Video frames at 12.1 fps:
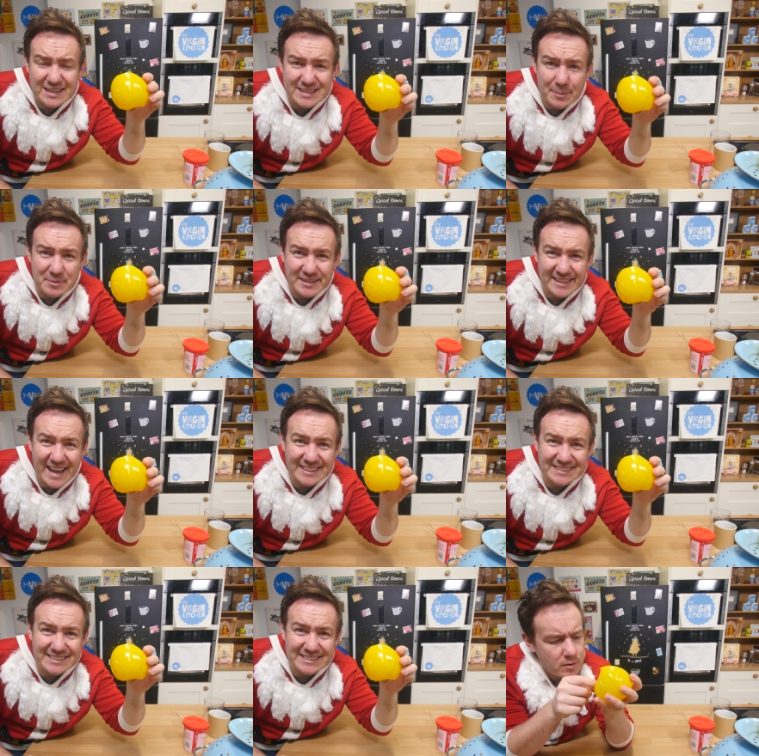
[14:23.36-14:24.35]
It's happened
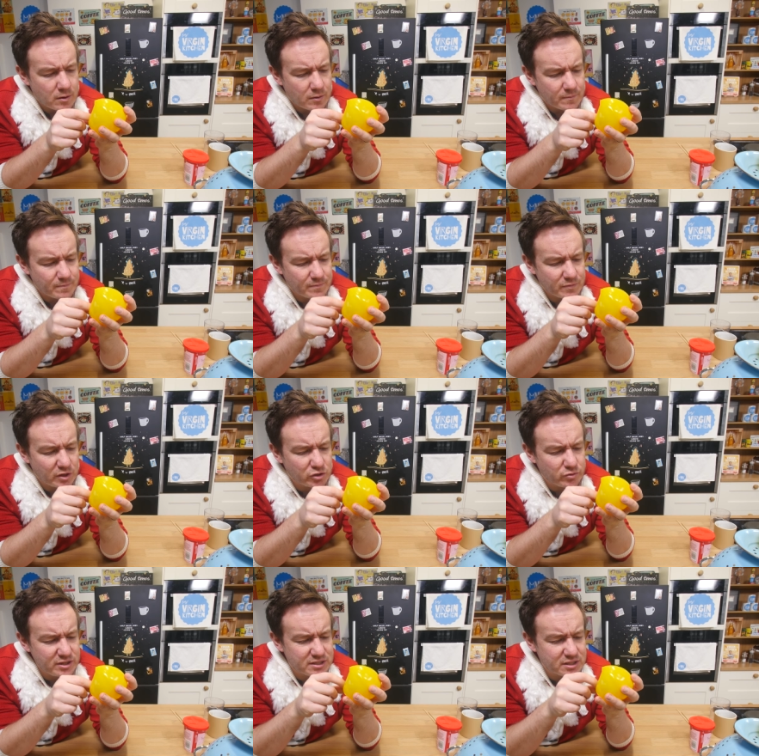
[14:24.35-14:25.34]
again. I
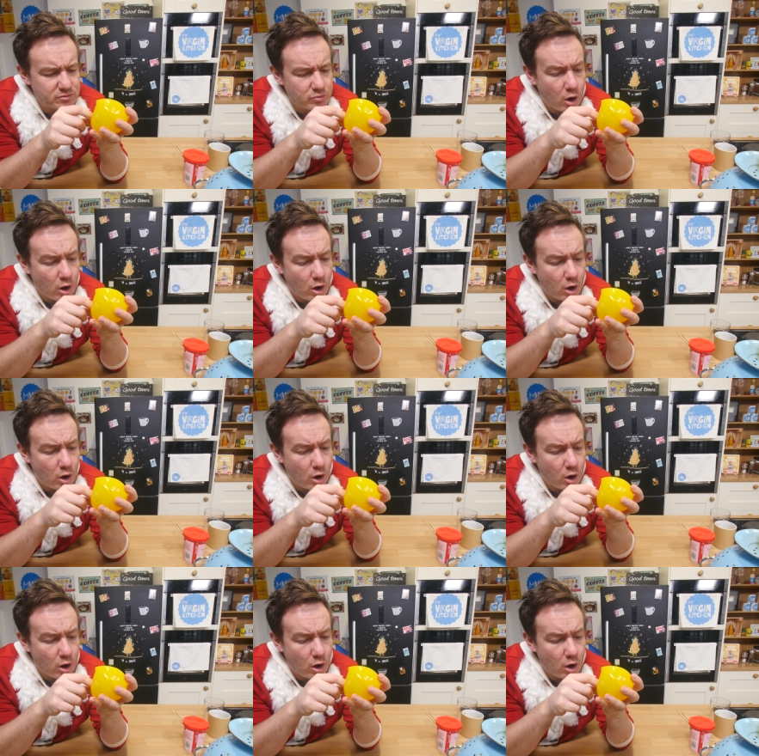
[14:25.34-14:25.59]
greased these.